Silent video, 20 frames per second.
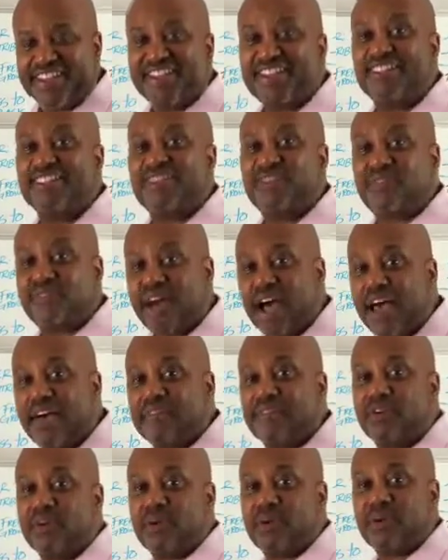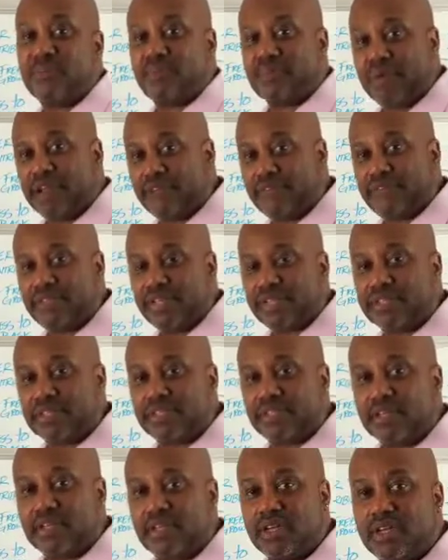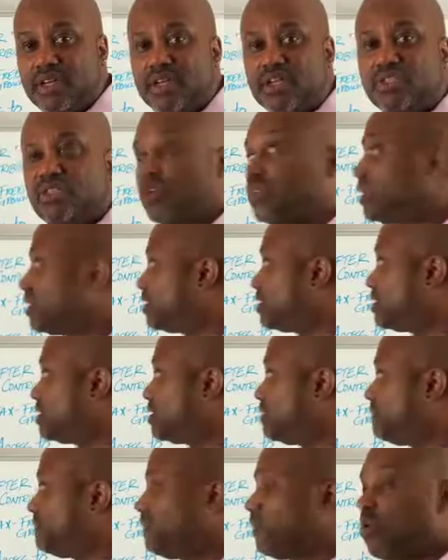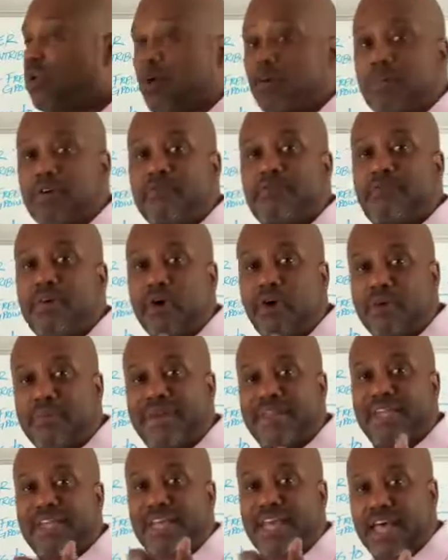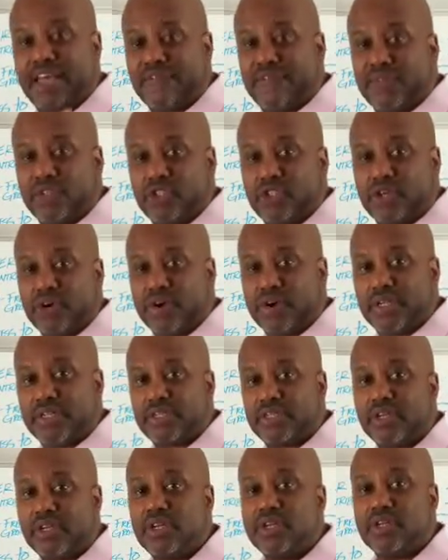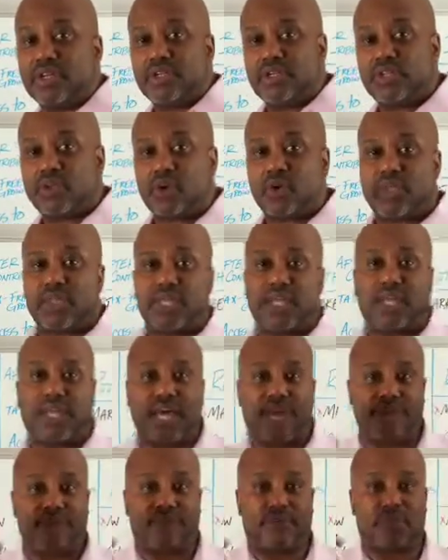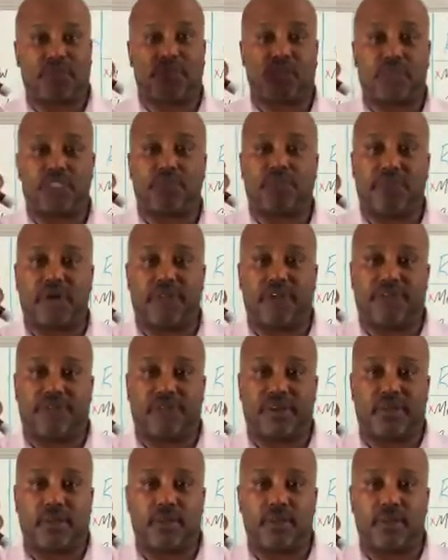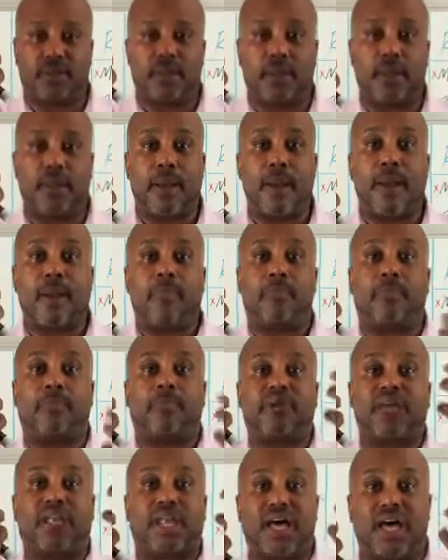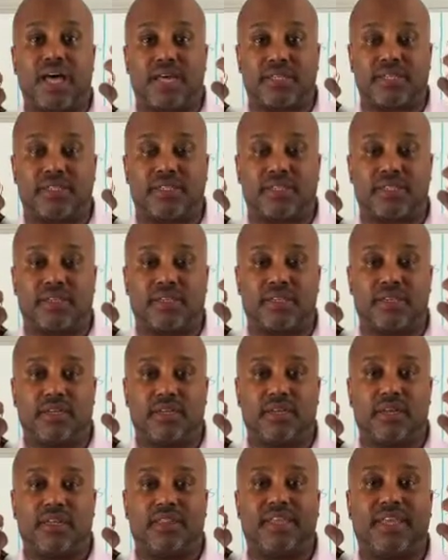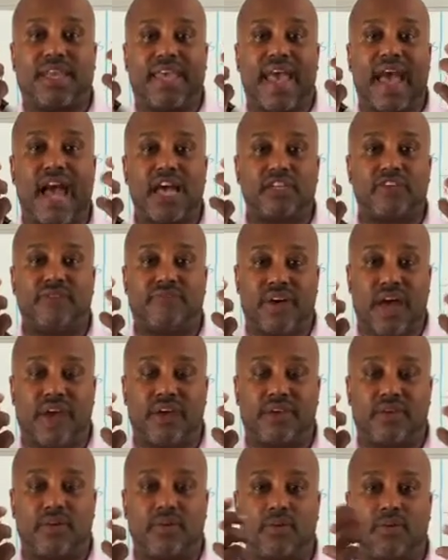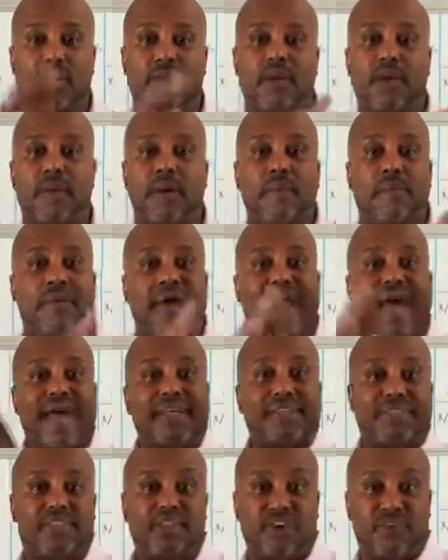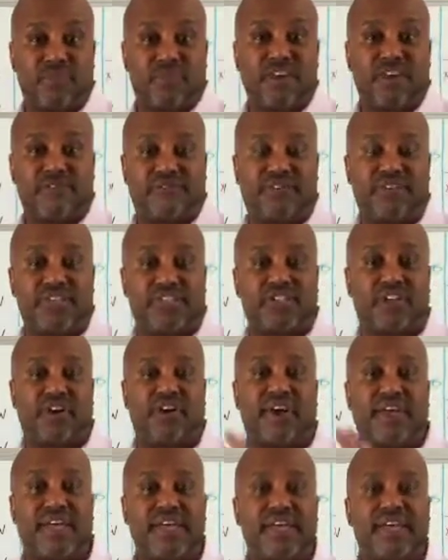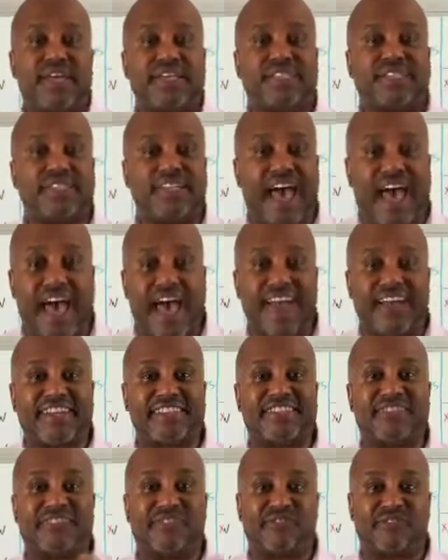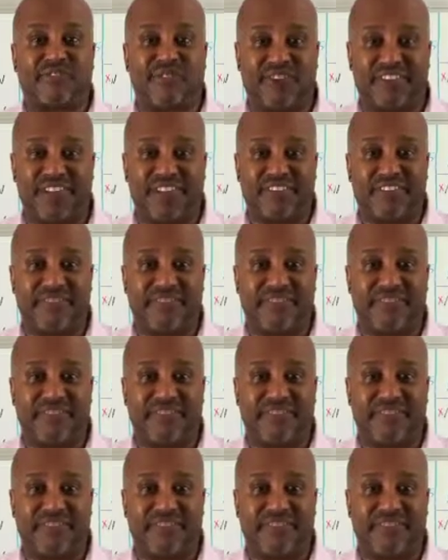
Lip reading: survivor benefits. So this is a form of permanent life insurance. So the life insurance benefit plus the cash value pass to your beneficiary tax-free,